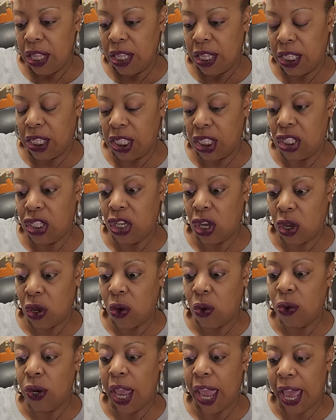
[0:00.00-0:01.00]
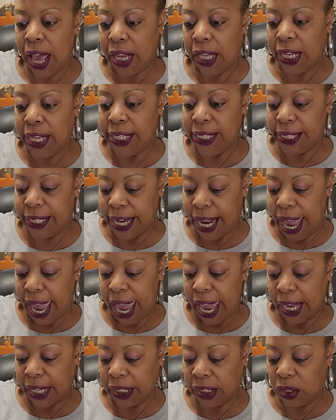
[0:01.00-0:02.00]
This is Toad Alley
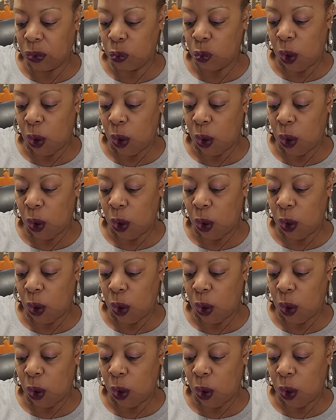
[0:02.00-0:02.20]
Snacks,